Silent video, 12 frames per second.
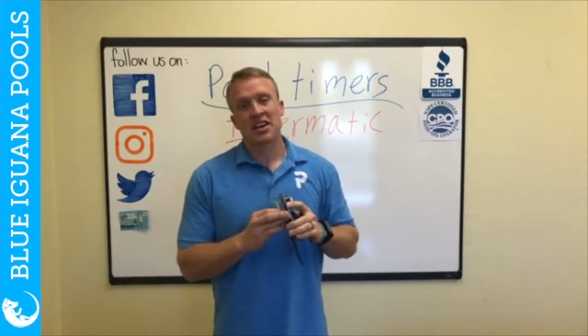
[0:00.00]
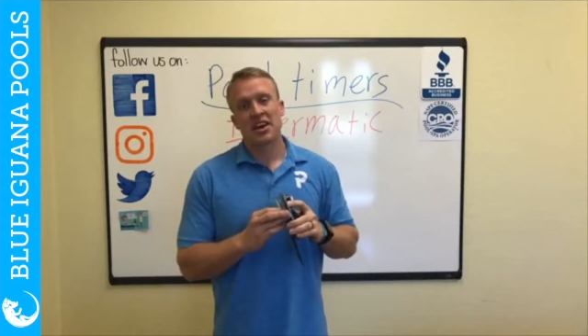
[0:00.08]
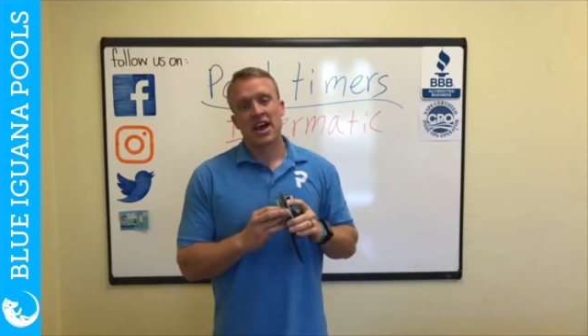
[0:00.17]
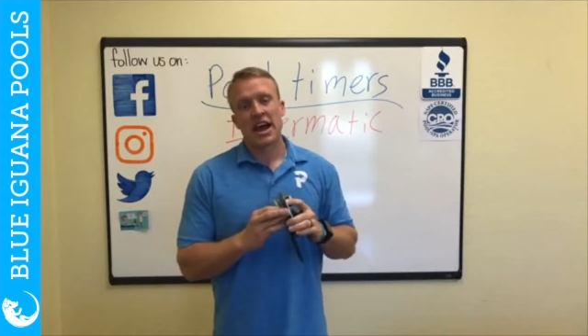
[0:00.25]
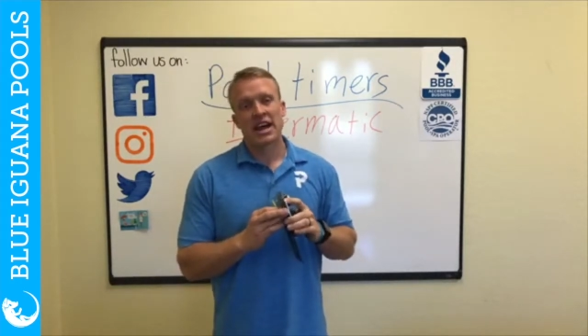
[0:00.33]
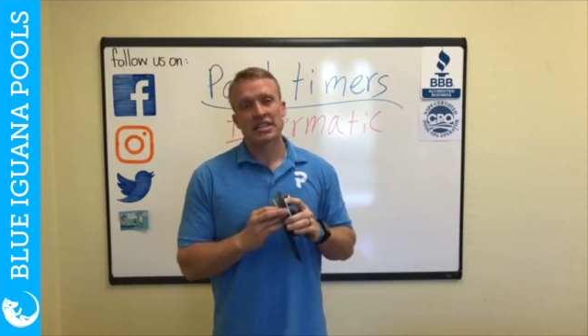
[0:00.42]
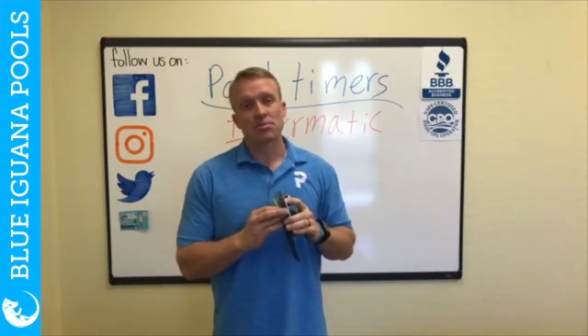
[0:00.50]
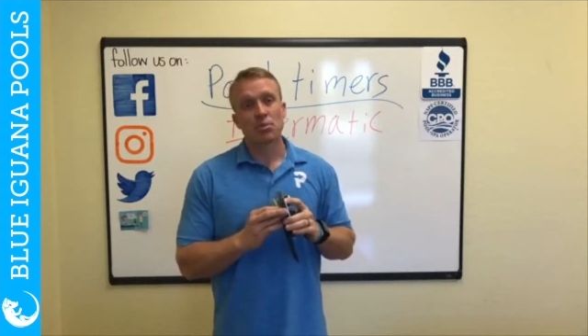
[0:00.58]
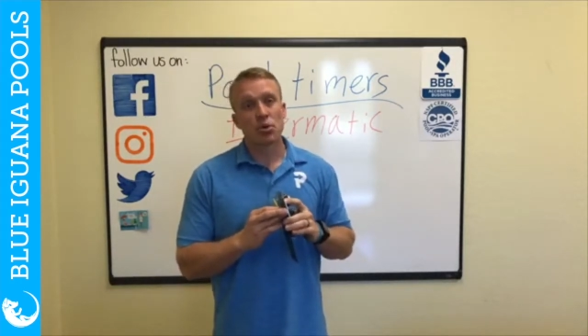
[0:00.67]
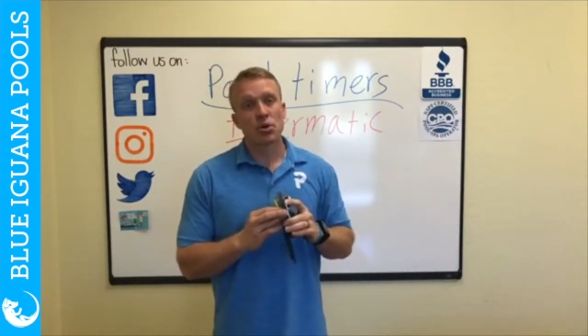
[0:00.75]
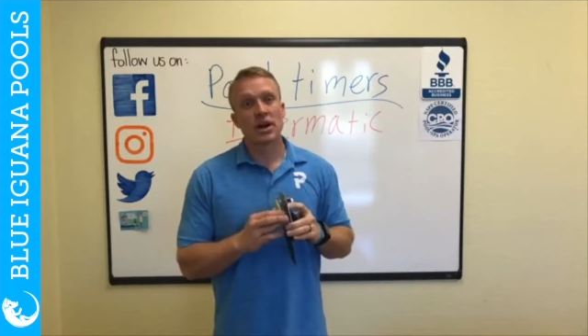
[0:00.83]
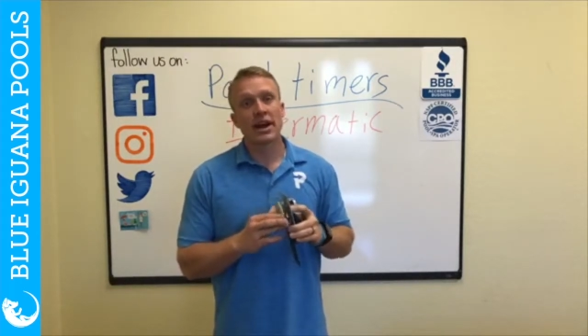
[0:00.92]
As a
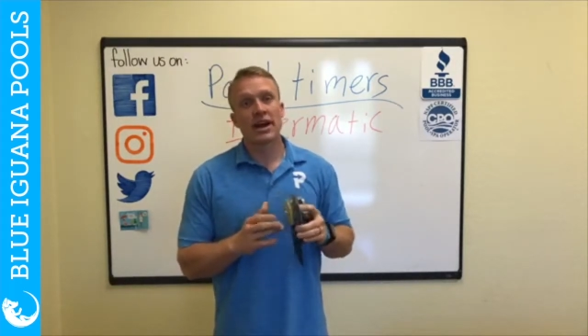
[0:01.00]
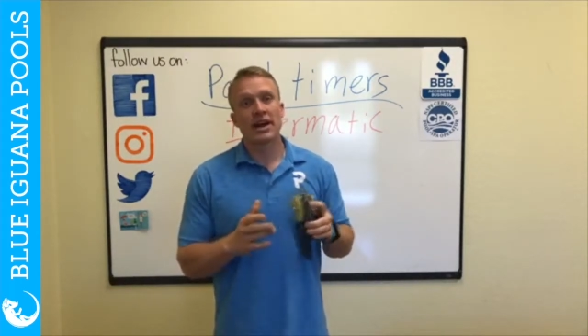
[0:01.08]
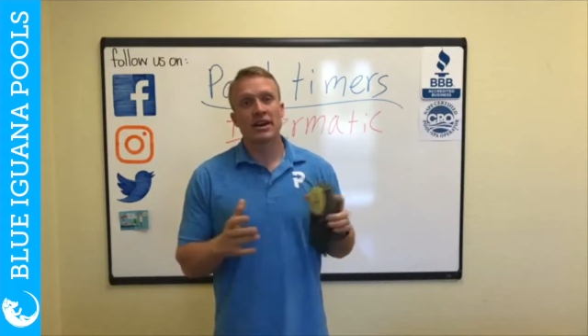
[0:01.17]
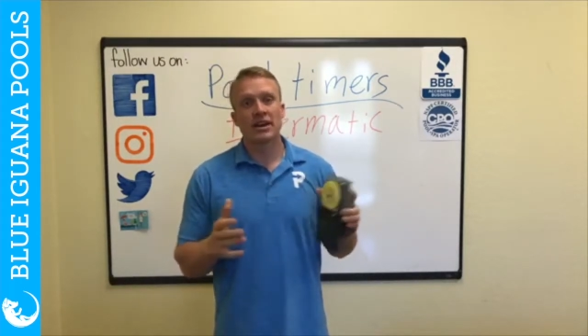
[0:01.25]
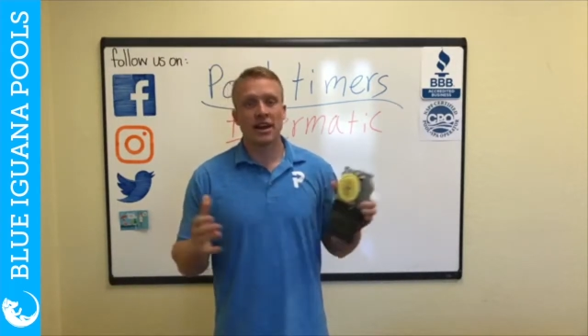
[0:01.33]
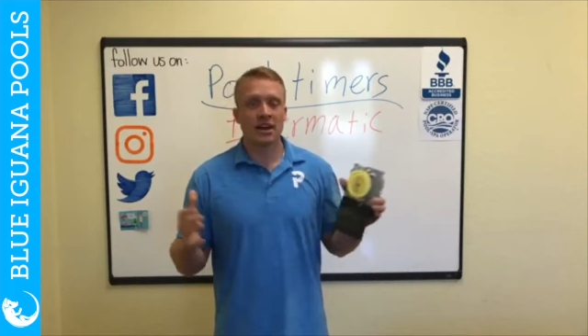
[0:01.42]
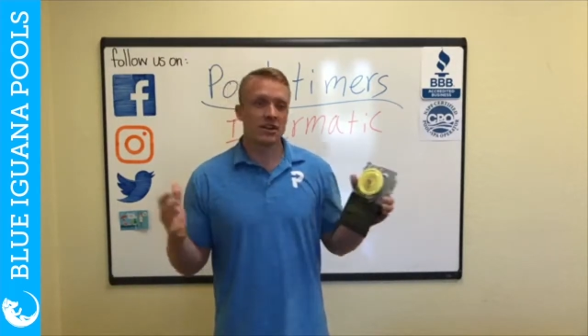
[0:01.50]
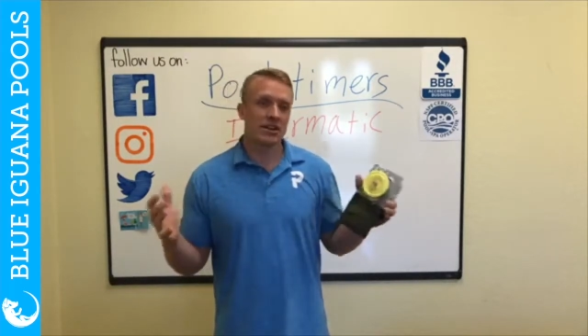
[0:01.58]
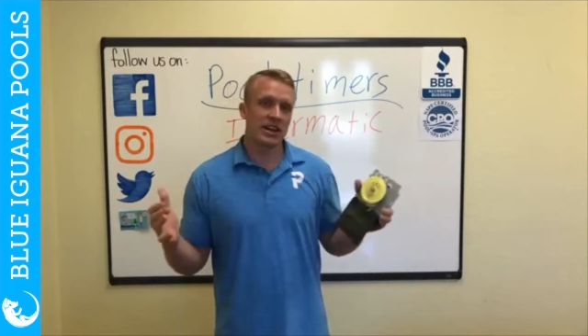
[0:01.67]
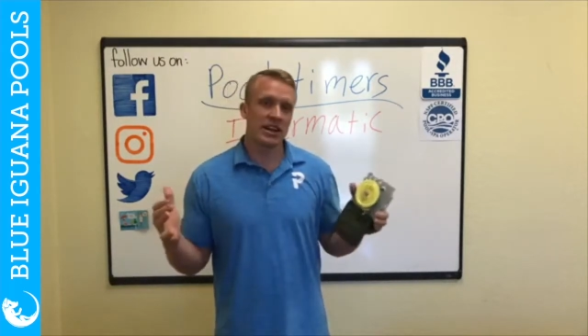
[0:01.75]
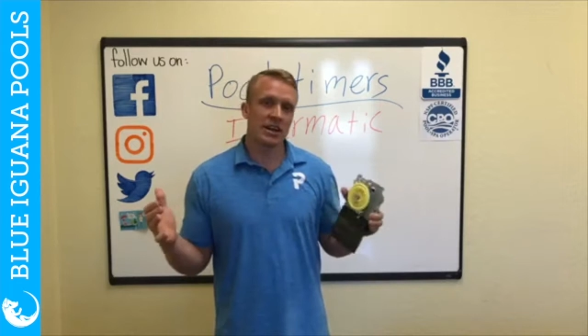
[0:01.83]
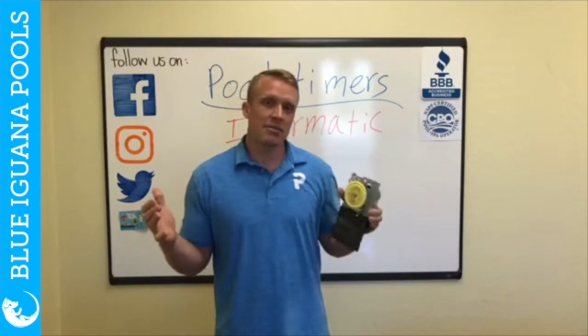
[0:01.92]
pool guy and
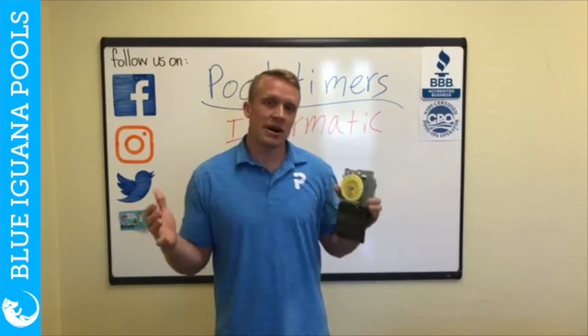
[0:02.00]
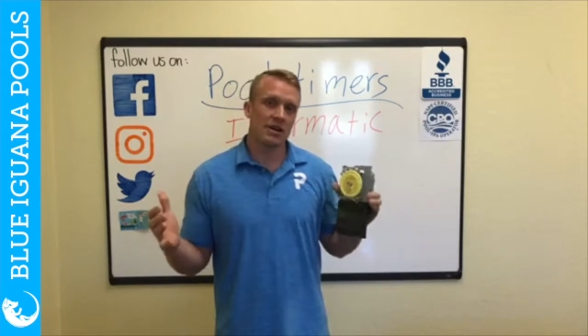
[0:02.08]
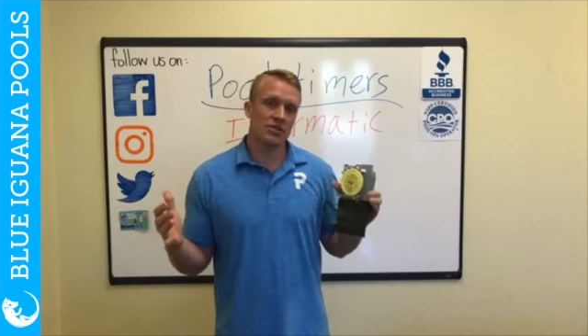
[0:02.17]
cleaning about